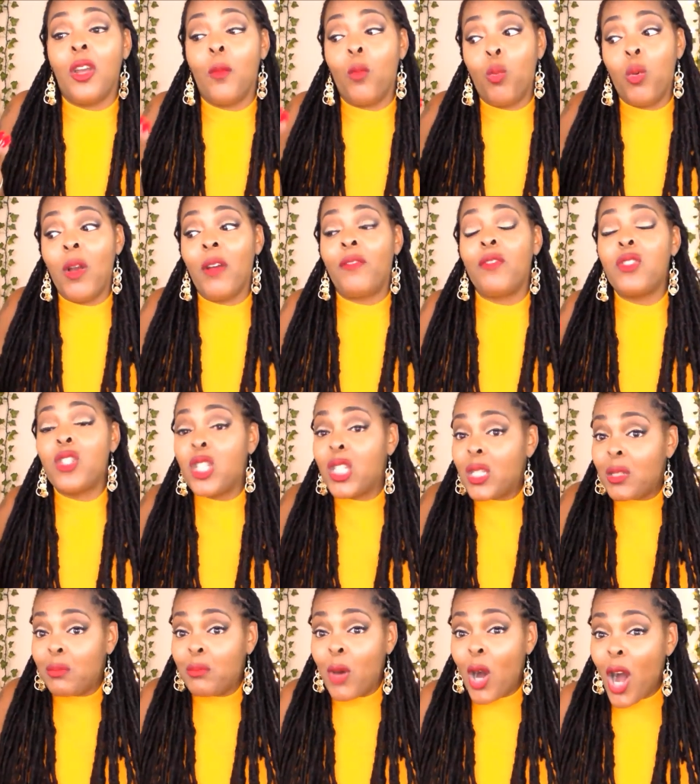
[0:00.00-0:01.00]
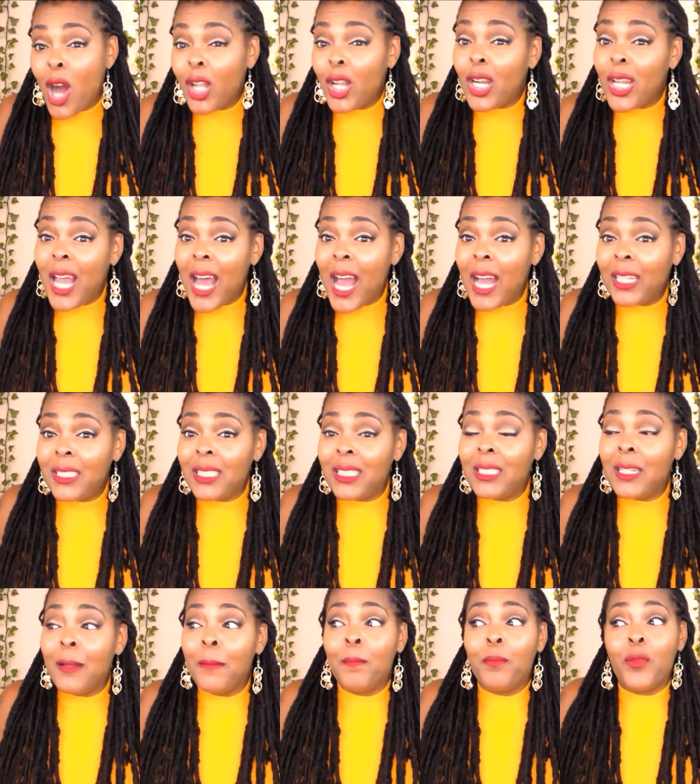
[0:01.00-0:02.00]
With smaller
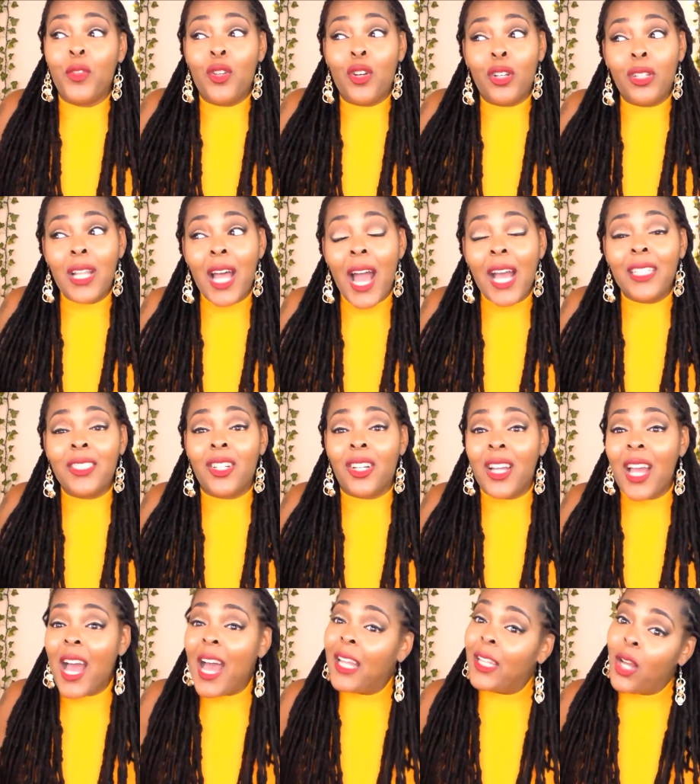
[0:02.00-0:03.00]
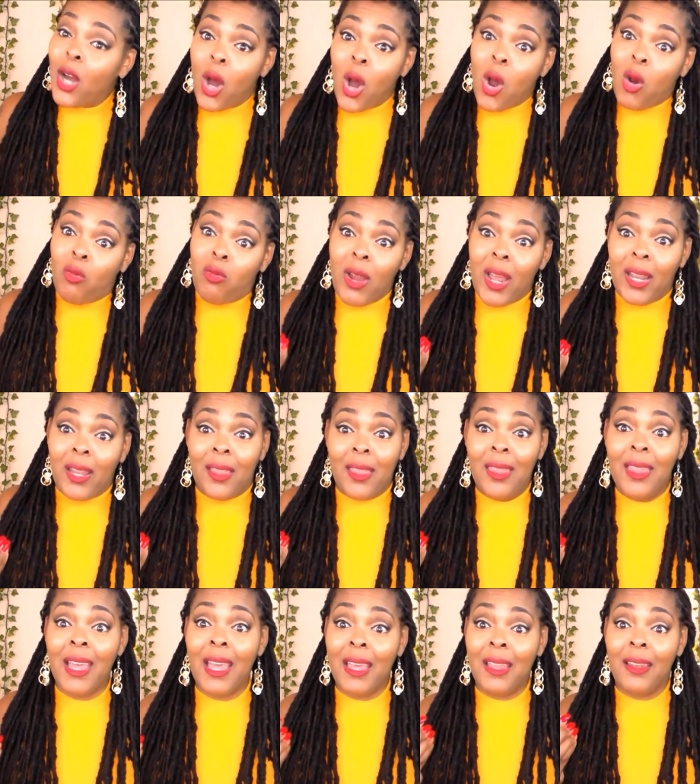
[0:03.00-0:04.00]
locks, your locks are kind of already
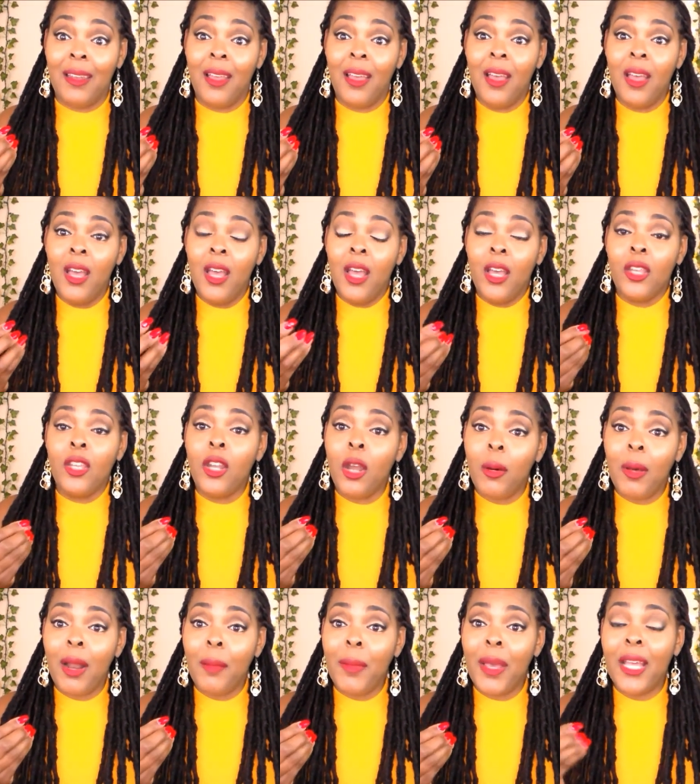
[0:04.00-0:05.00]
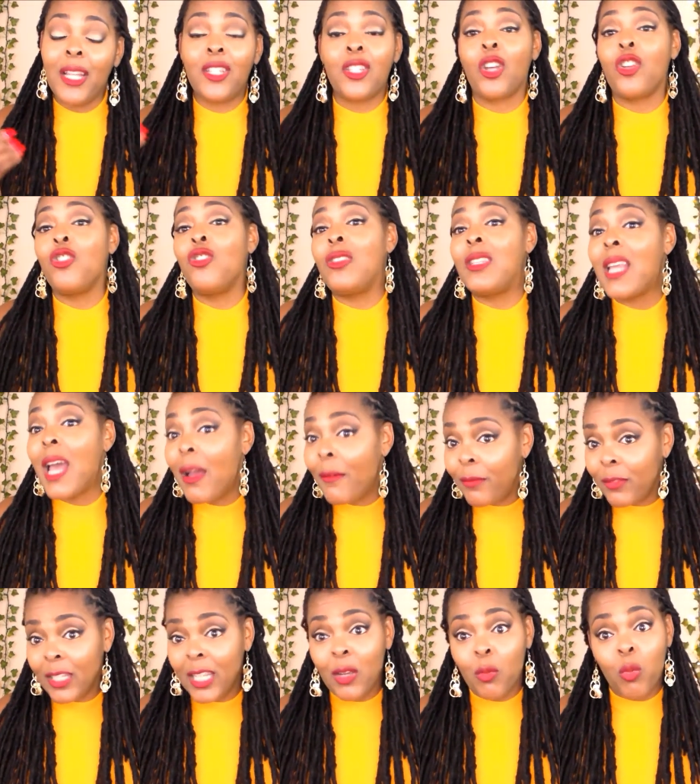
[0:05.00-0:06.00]
thin. You know what I mean? So you
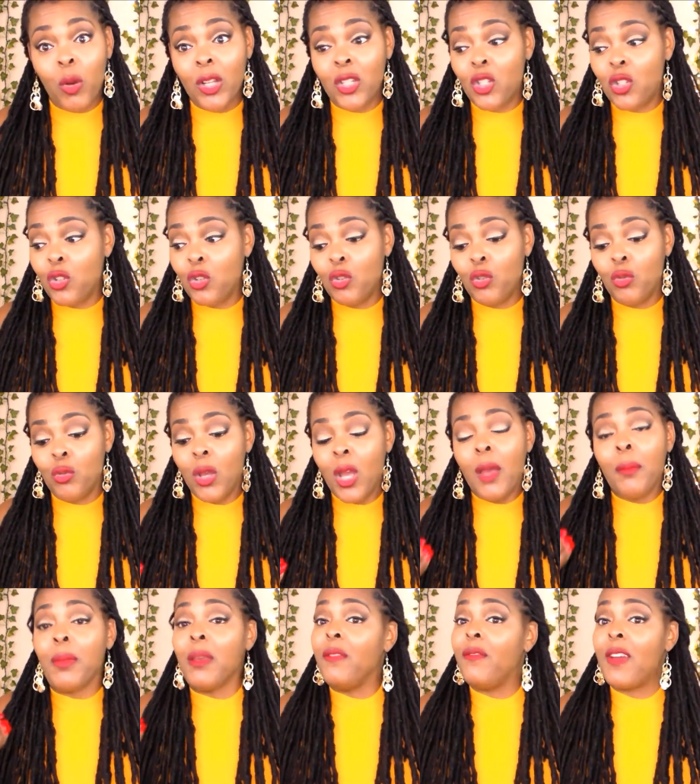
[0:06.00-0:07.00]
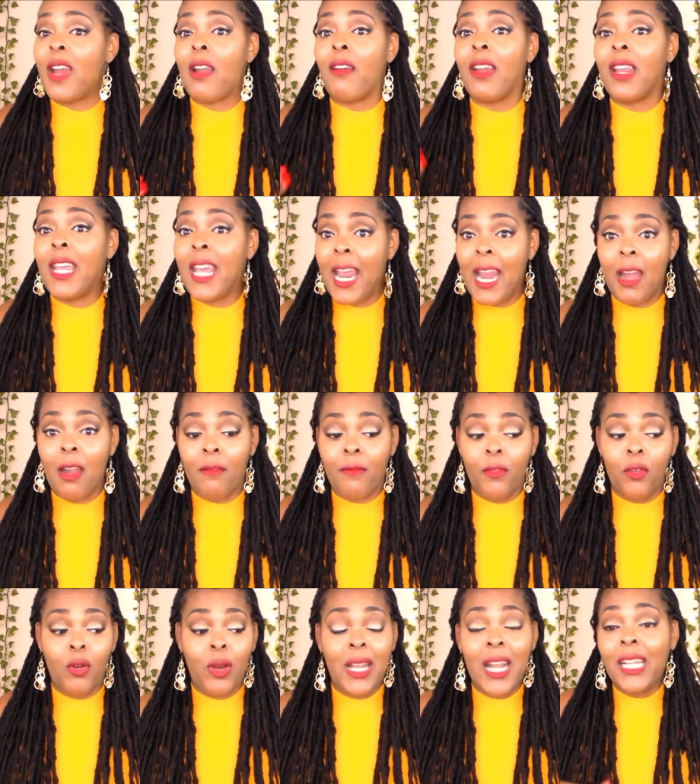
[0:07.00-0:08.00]
definitely want to be very
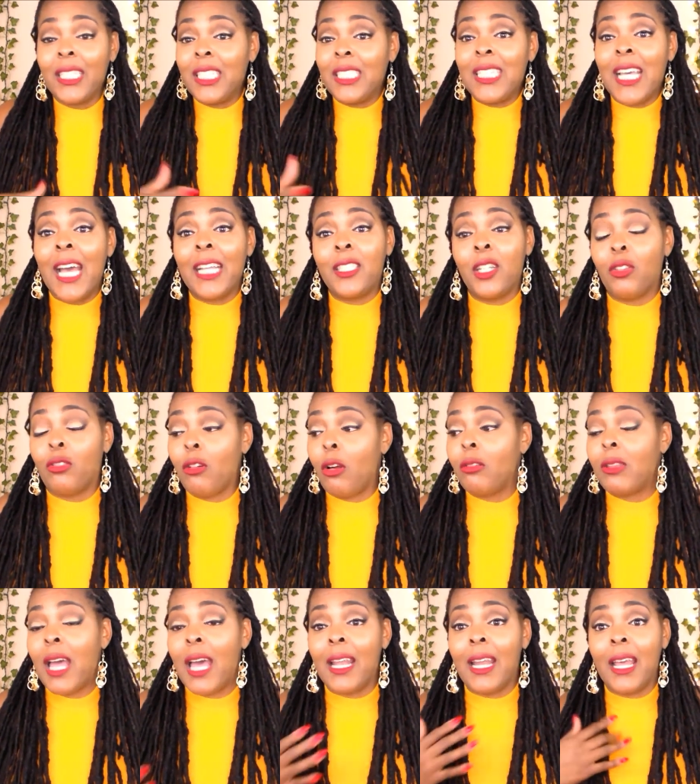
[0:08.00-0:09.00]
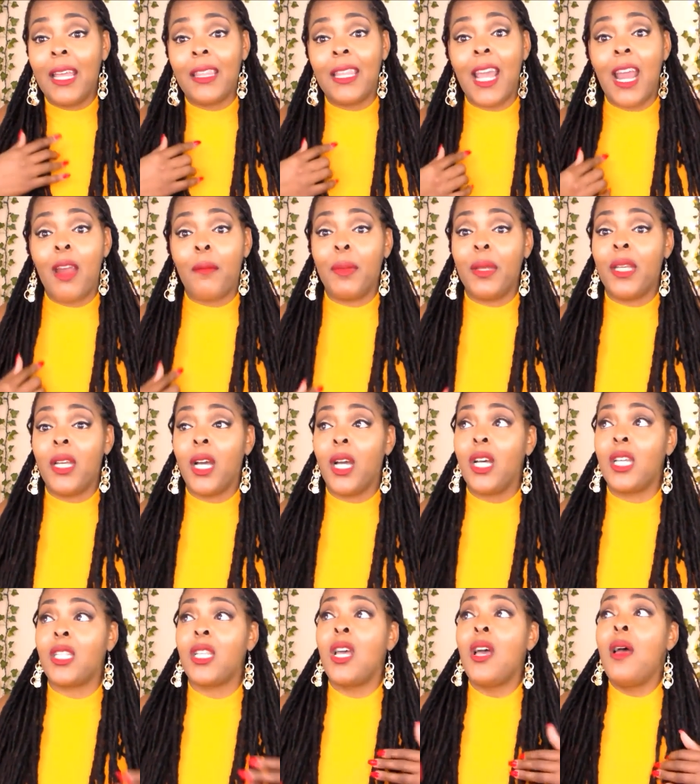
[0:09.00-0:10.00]
careful. And I just had to throw that in there
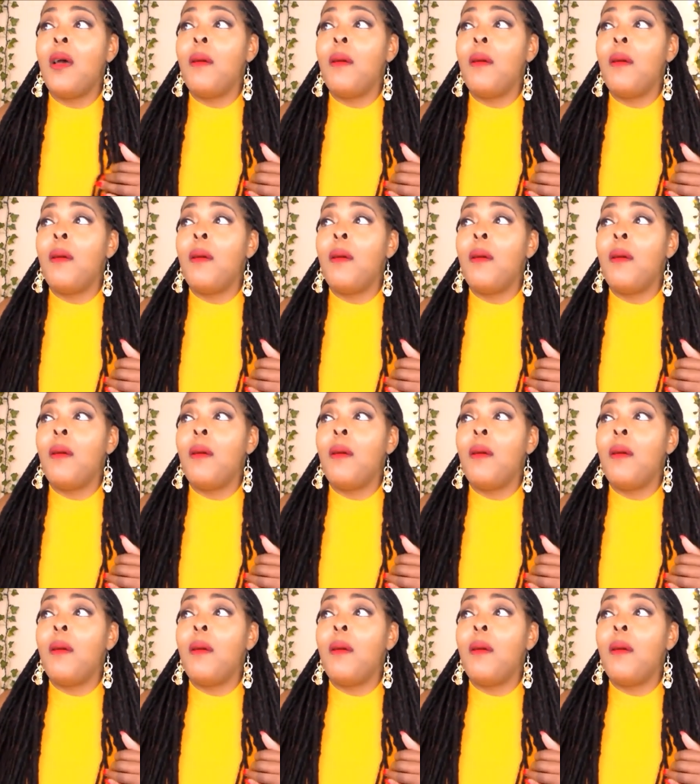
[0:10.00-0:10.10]
because